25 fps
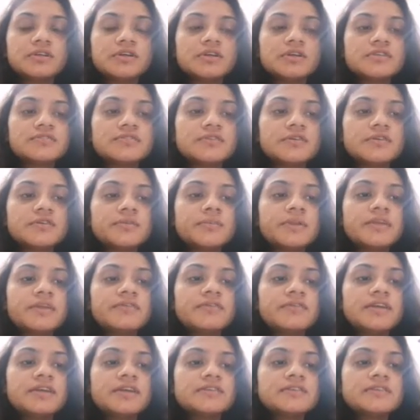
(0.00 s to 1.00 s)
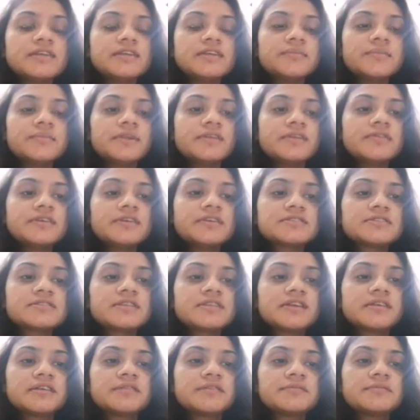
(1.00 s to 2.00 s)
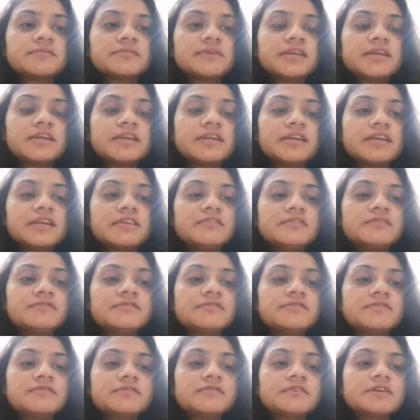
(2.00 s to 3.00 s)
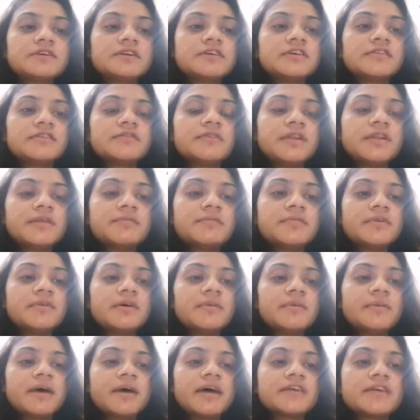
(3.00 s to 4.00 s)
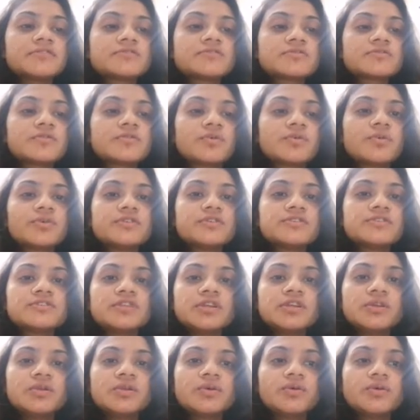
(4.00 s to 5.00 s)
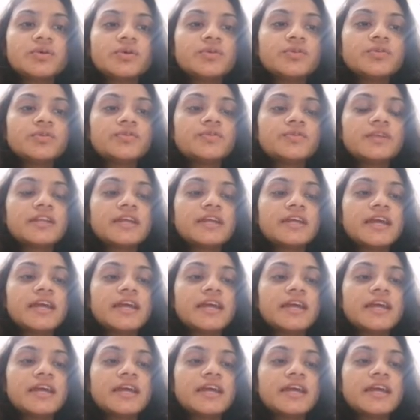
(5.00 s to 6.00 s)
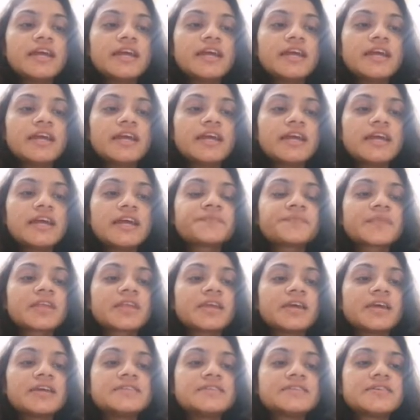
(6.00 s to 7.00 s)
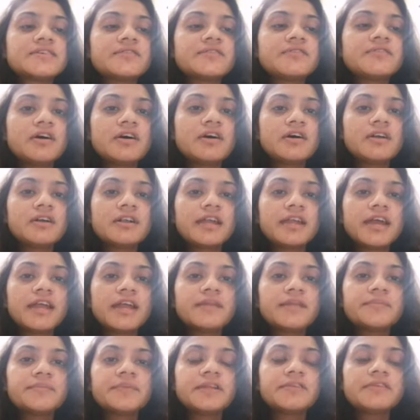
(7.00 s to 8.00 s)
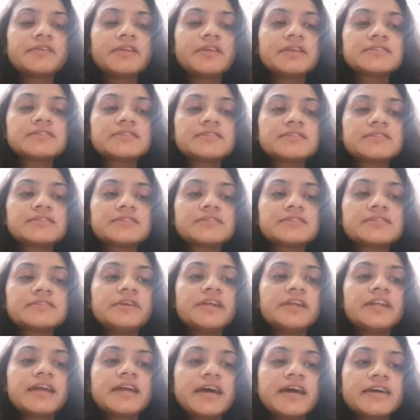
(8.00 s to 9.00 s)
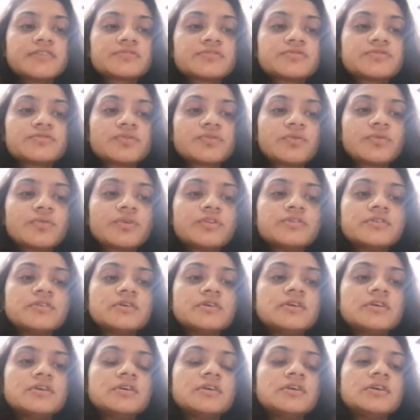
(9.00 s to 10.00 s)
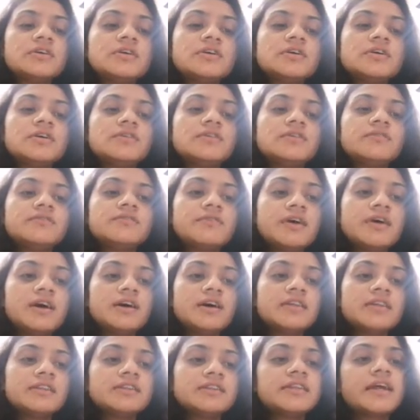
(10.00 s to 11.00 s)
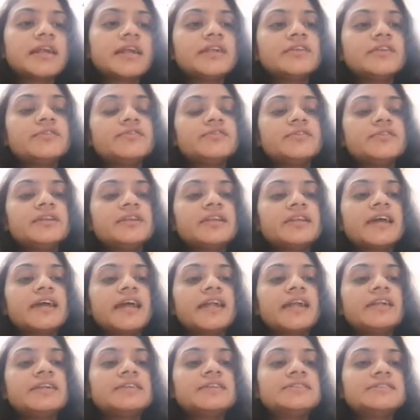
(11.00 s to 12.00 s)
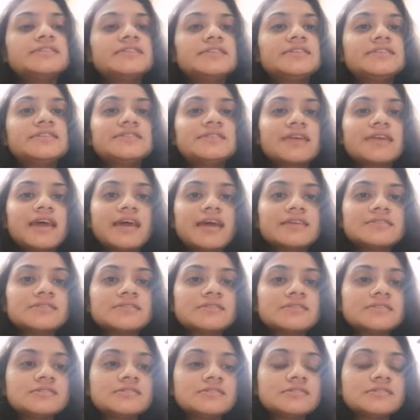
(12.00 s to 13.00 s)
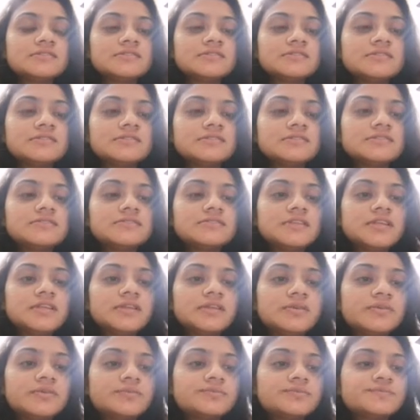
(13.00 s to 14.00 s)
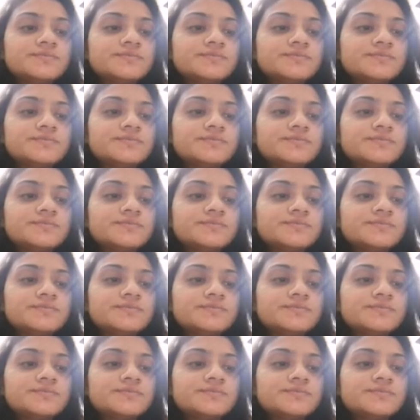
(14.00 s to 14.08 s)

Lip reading: So in previous step, if flip-flop has stored 0, you will get here as a 1, and previously if it has stored 1, then you will get this as 0.